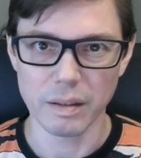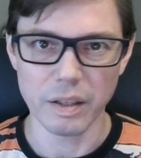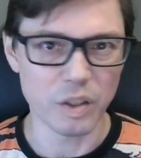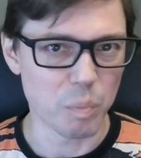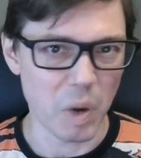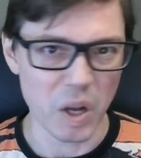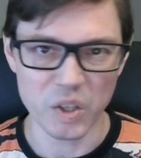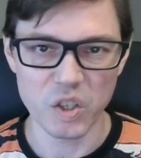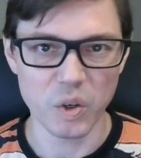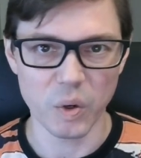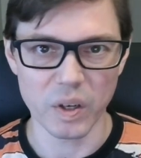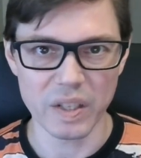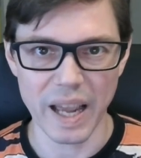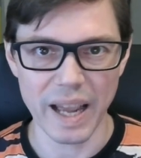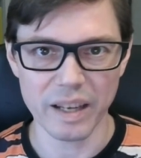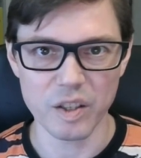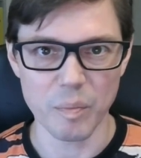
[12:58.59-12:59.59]
This monster
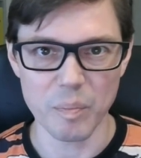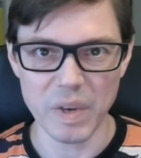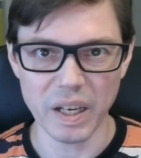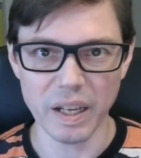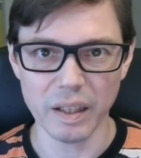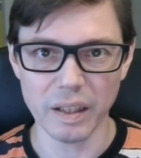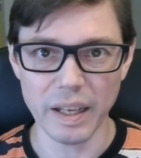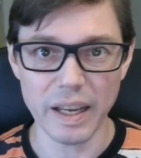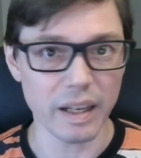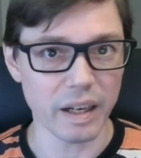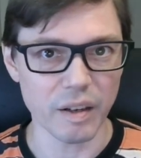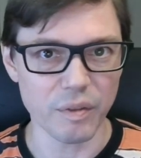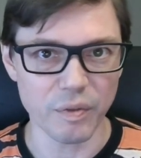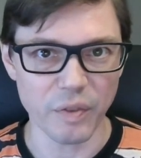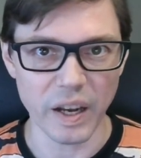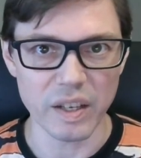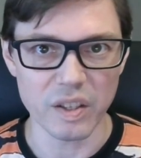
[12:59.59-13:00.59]
attacks immediately and it
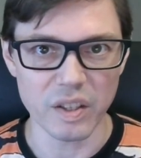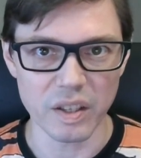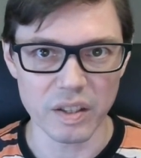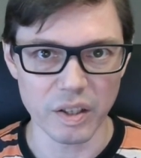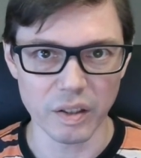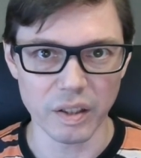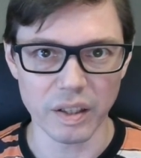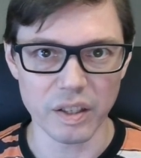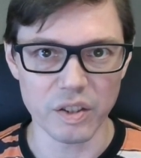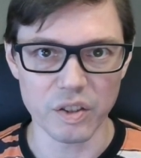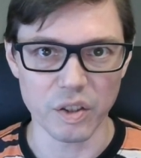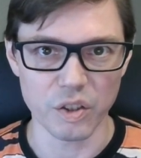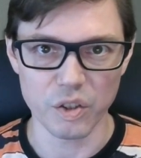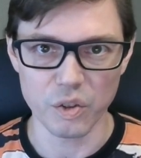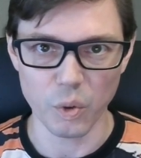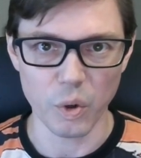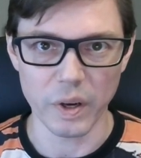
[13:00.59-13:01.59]
fights until it is
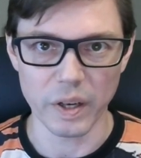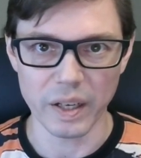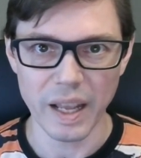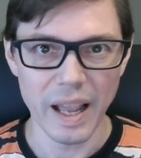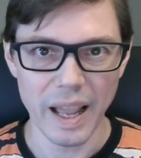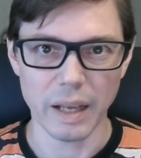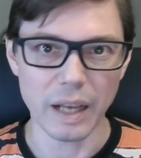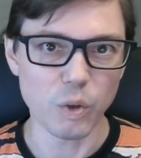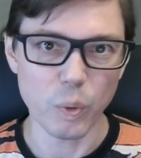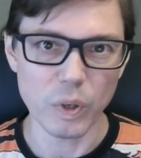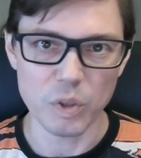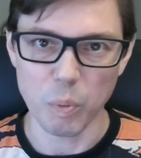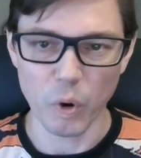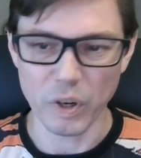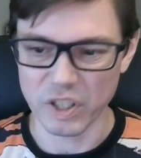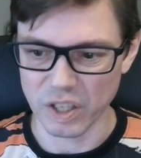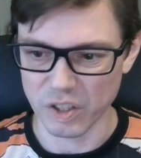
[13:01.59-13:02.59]
destroyed, at which
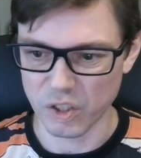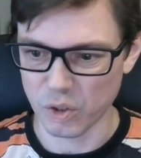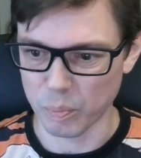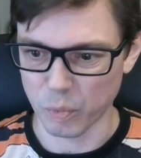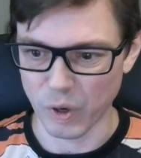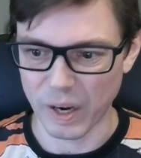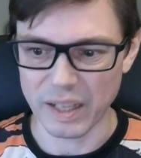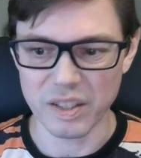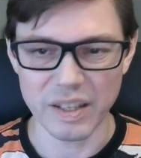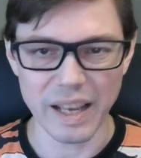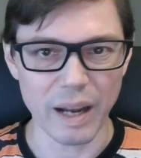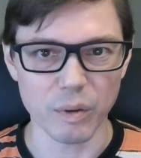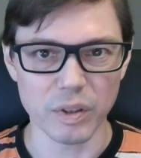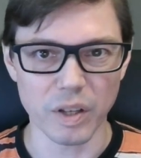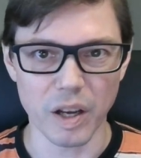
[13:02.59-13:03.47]
point it spreads out,